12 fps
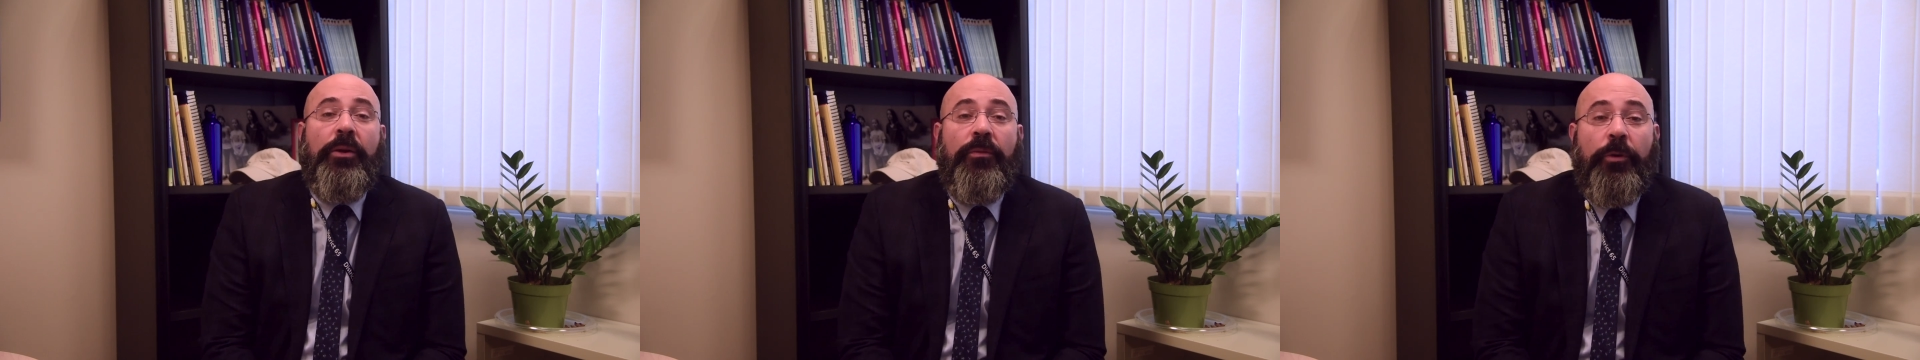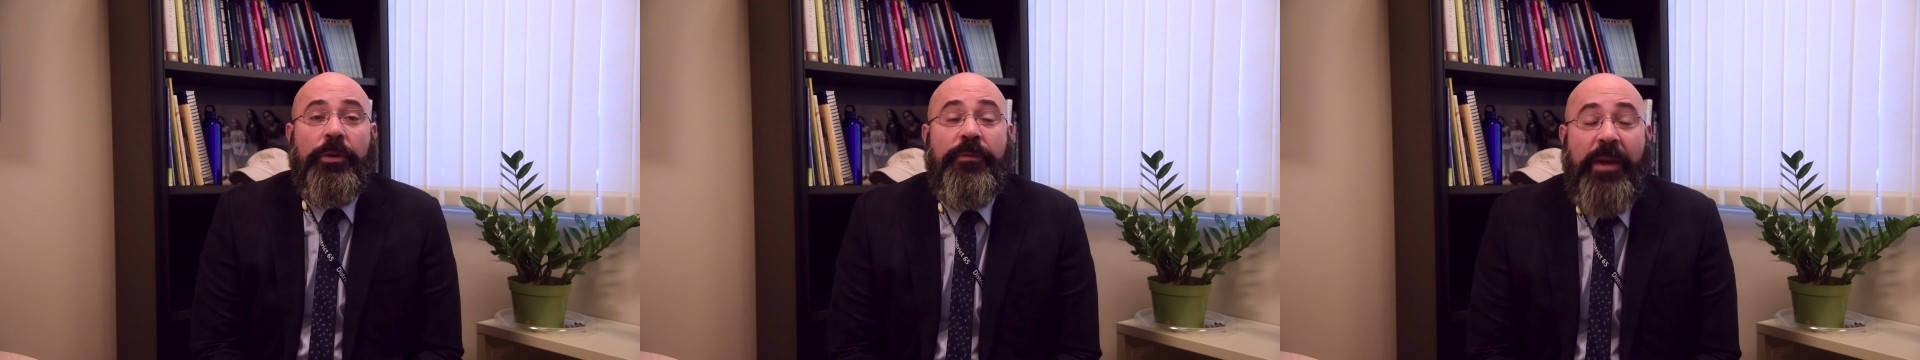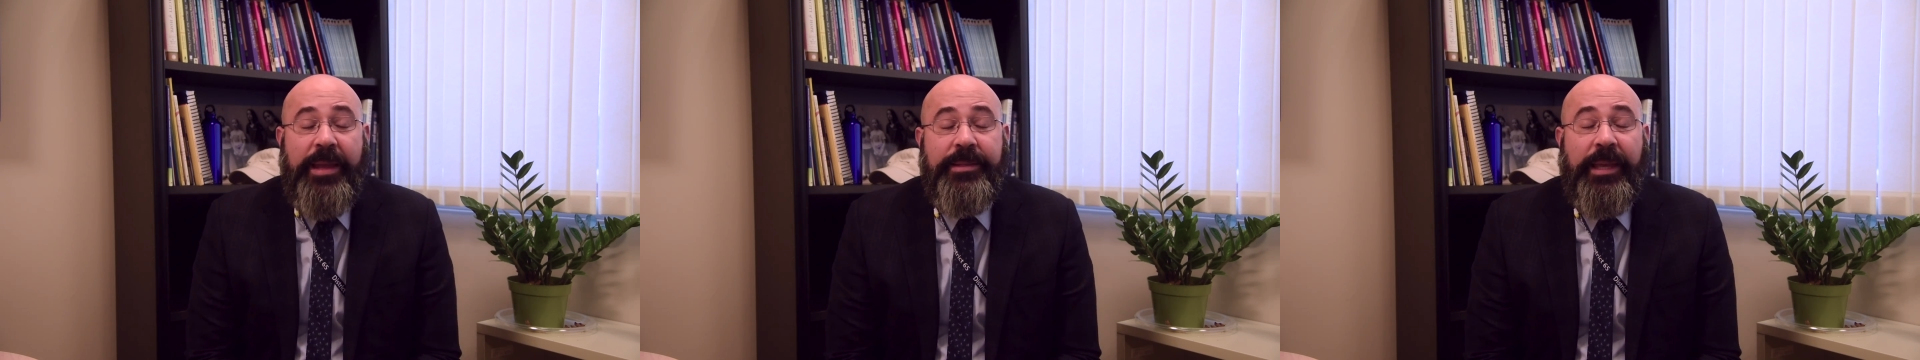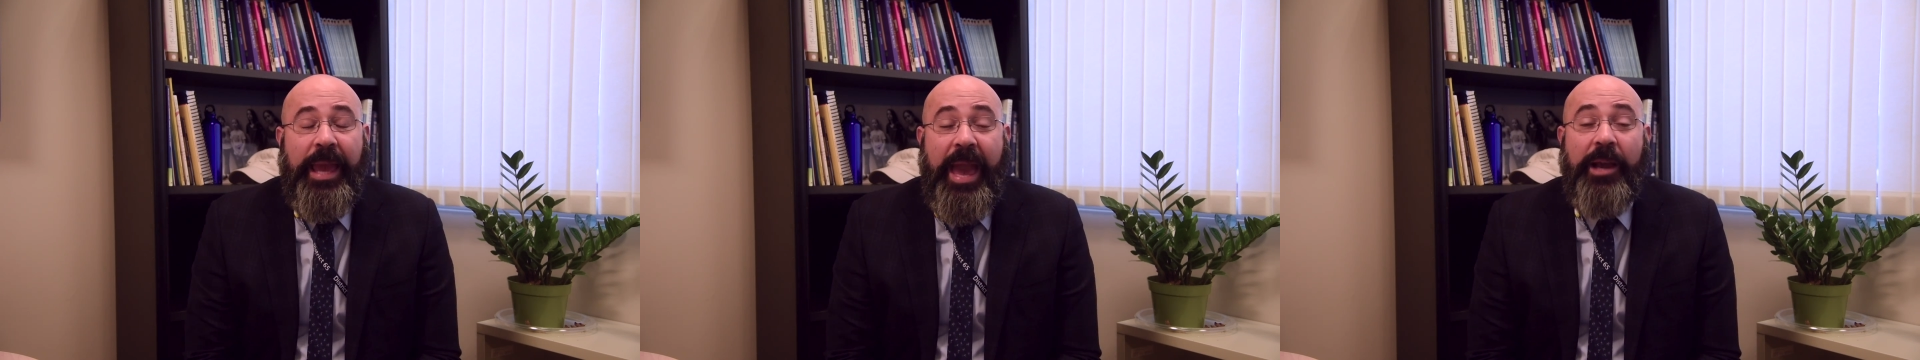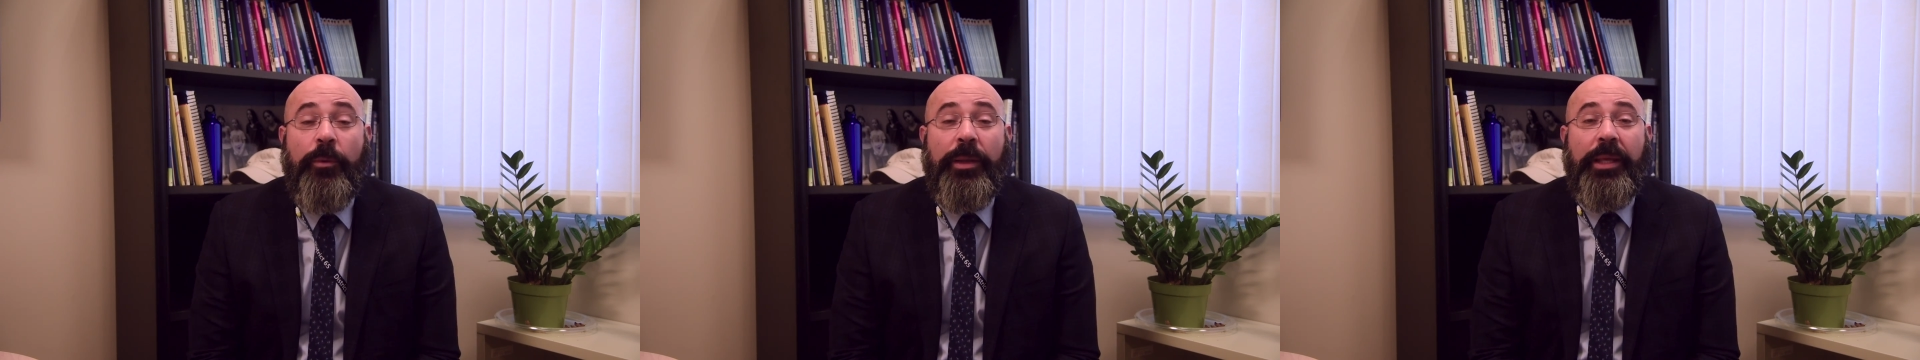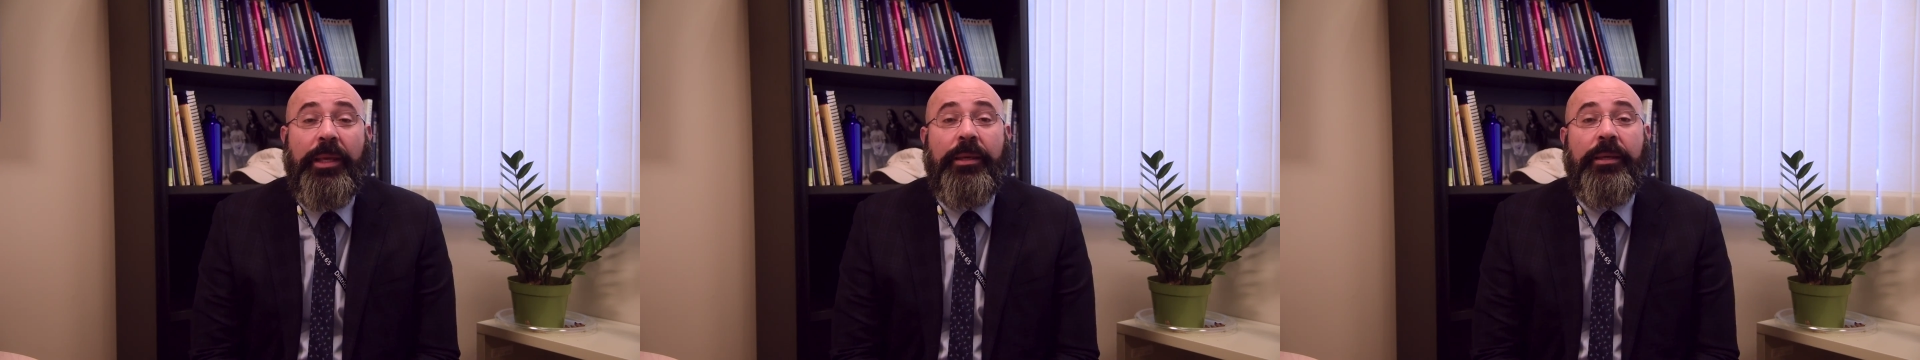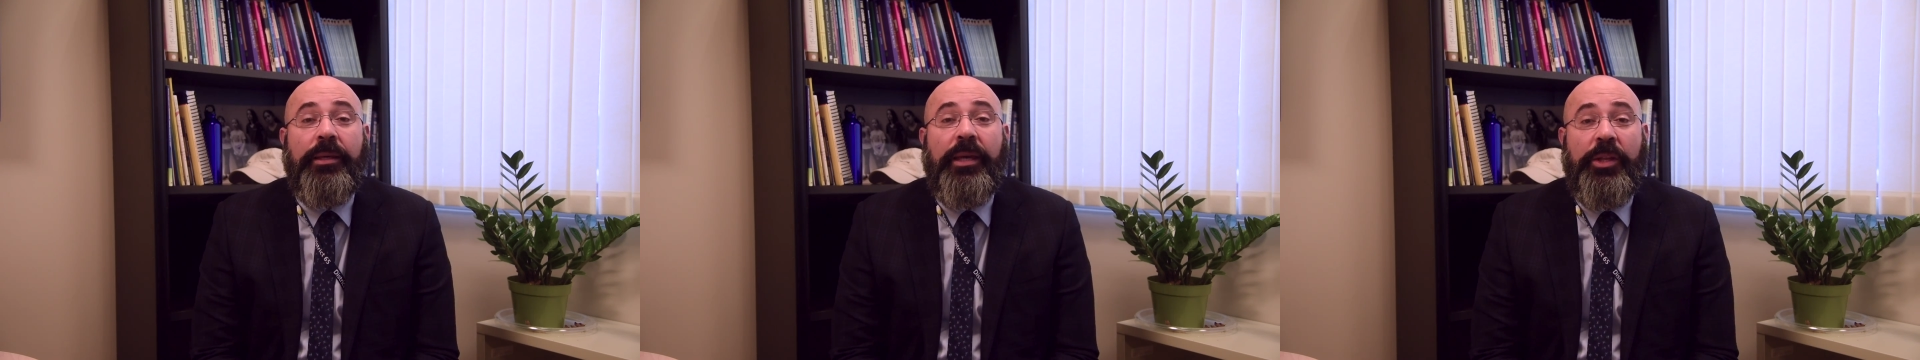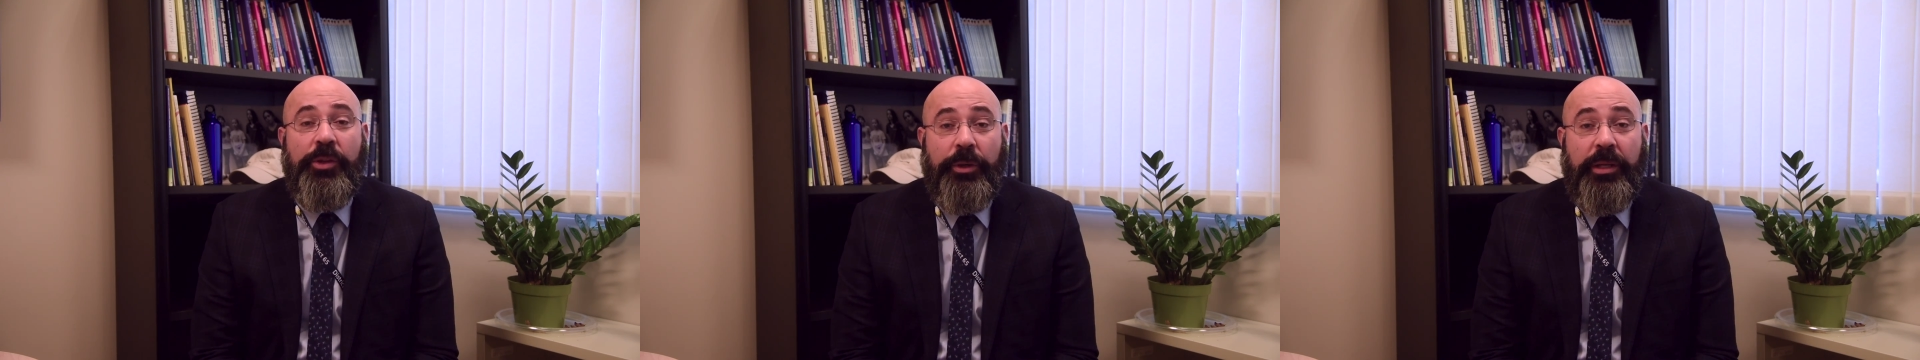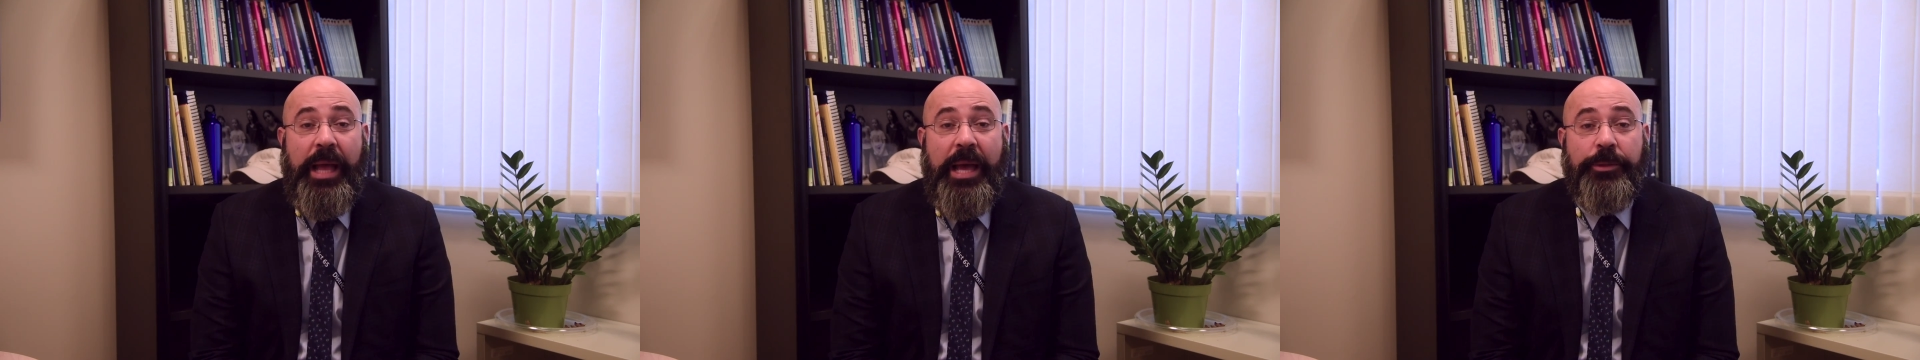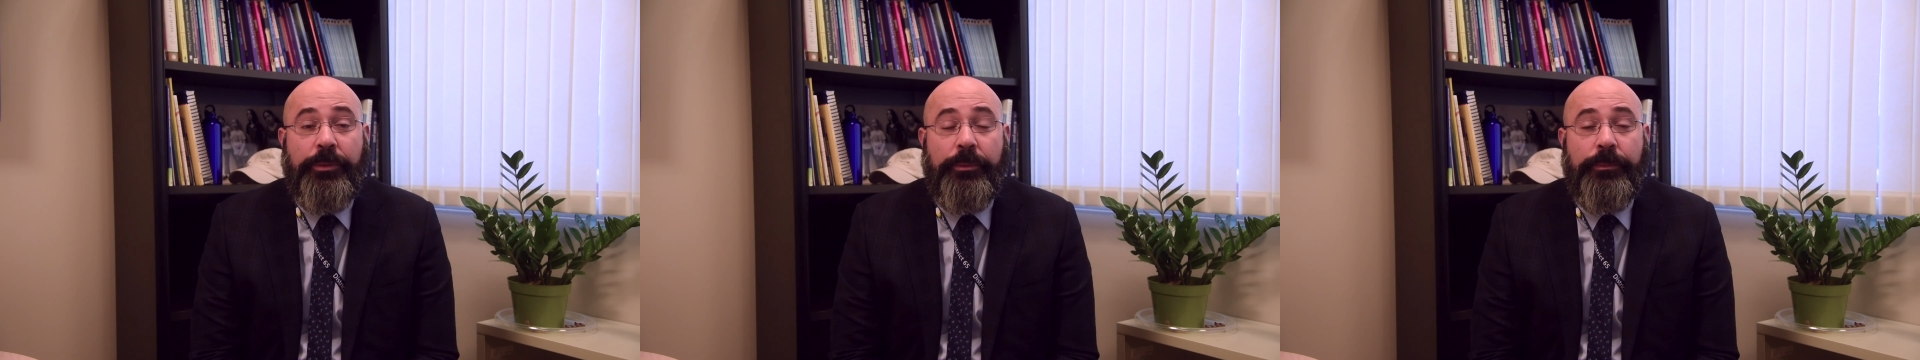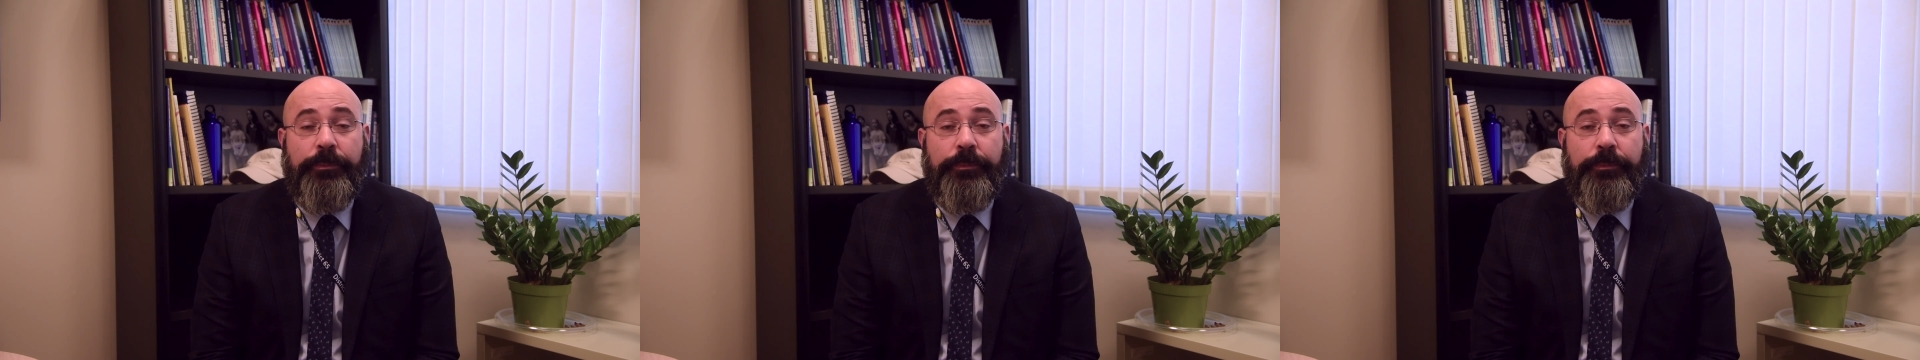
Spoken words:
for advancing equity in your classroom.